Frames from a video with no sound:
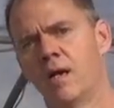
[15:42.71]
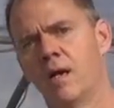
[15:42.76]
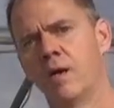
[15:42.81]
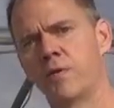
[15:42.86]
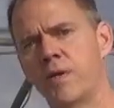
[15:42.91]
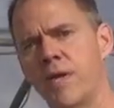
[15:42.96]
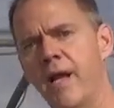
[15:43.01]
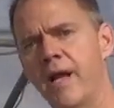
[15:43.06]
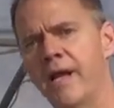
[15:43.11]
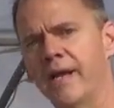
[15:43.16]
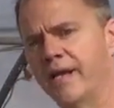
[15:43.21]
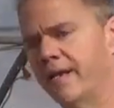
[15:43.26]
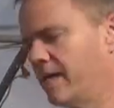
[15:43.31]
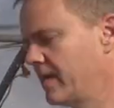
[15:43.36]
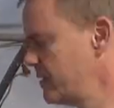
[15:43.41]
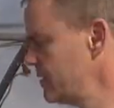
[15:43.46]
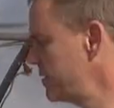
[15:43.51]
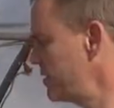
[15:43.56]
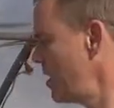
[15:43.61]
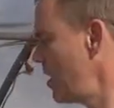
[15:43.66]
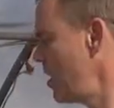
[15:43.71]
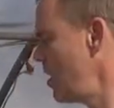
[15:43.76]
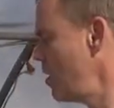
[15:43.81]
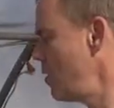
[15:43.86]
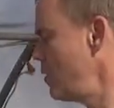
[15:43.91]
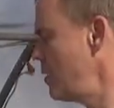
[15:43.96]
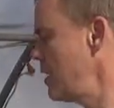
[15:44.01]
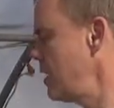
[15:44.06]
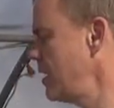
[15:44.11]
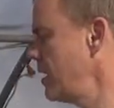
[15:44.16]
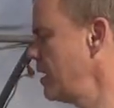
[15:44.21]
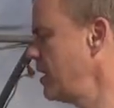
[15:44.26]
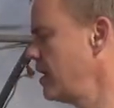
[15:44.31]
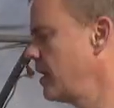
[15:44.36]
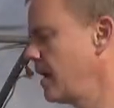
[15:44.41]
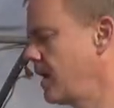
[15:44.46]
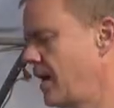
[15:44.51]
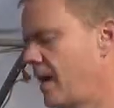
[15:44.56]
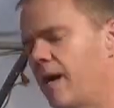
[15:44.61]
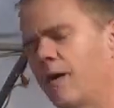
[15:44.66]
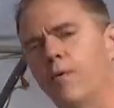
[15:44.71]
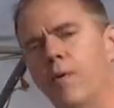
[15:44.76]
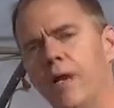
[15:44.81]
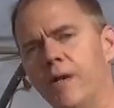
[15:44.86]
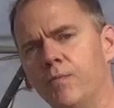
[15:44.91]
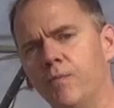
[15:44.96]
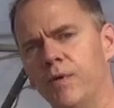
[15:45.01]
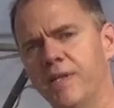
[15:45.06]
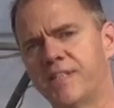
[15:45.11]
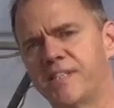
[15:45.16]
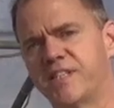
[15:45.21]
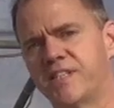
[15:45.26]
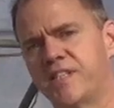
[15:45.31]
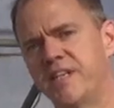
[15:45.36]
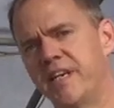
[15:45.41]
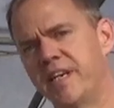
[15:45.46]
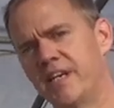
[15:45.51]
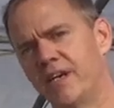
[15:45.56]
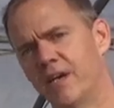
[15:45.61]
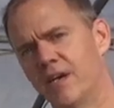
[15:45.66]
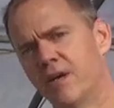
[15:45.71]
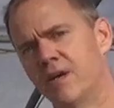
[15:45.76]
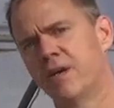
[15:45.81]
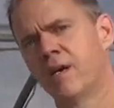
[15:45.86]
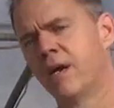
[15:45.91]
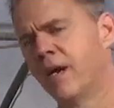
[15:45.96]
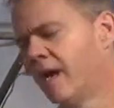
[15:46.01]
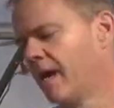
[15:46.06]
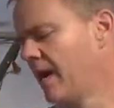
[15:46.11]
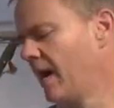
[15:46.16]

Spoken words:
Okay, so I went with cedar.